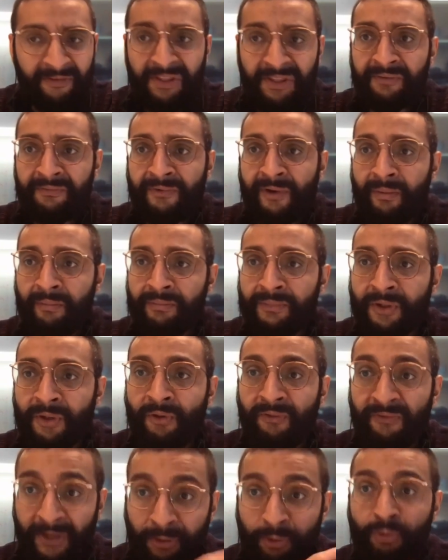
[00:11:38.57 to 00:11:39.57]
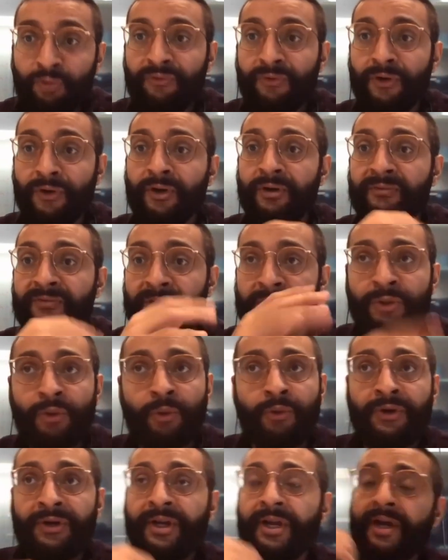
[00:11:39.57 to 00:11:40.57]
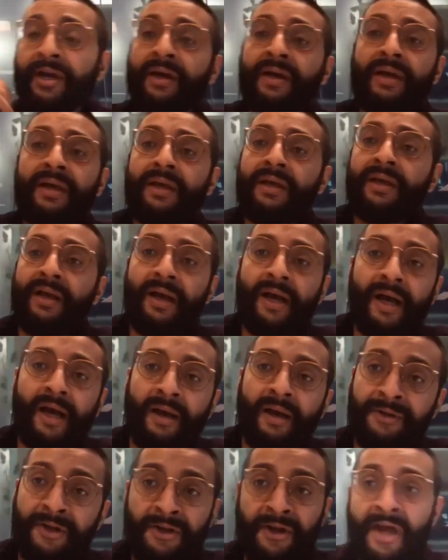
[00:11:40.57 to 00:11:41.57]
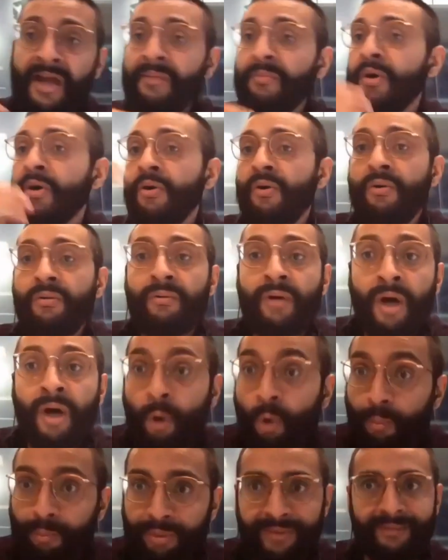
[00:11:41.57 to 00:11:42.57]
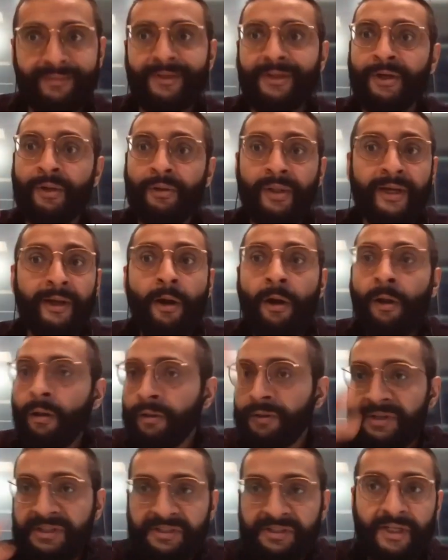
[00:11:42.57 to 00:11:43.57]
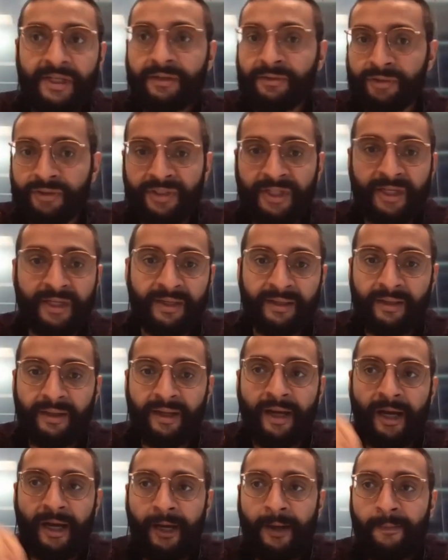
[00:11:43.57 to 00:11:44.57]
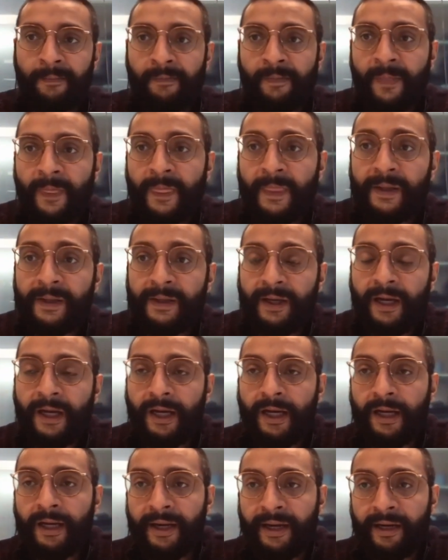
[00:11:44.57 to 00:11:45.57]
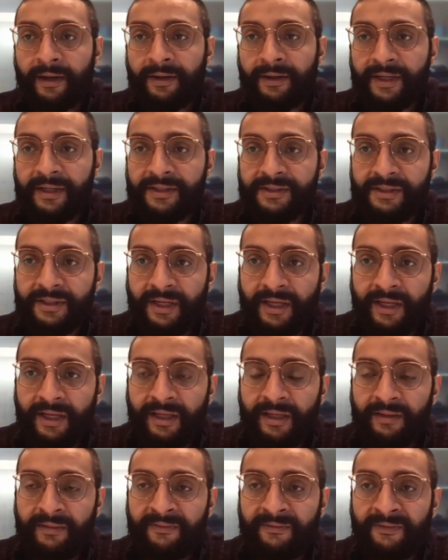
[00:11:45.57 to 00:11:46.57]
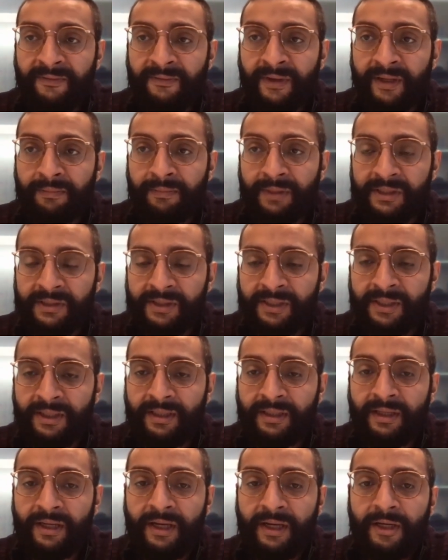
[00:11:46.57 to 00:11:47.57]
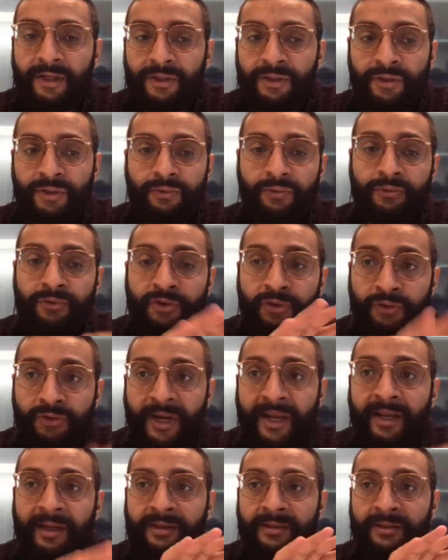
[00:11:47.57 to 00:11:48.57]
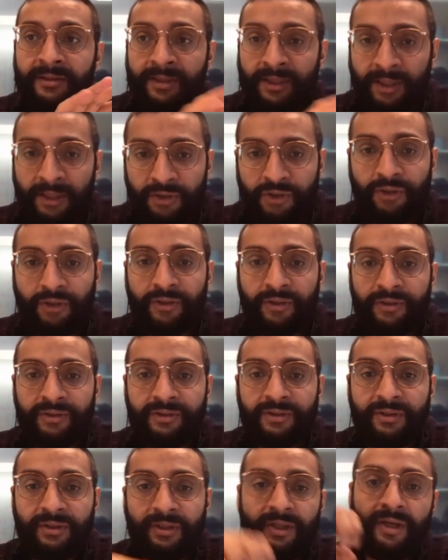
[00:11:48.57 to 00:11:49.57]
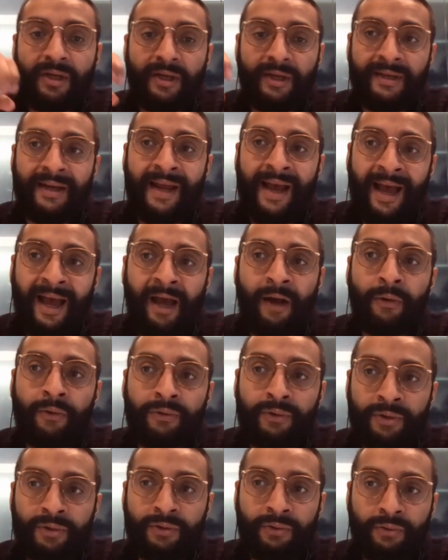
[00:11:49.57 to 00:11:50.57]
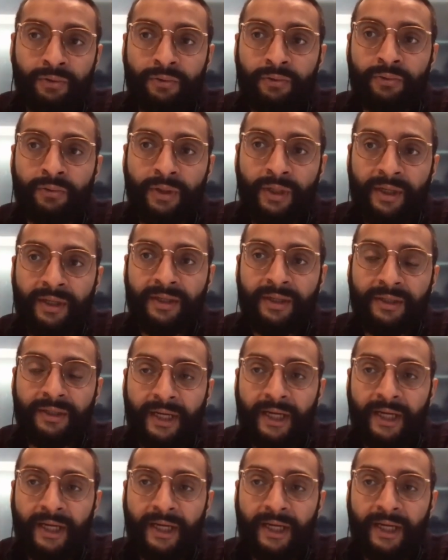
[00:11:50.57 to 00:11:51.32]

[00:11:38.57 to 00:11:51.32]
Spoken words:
Everything from Vancouver, Victoria, Nanaimo, Hope, like all these interesting areas in BC to train teachers in how to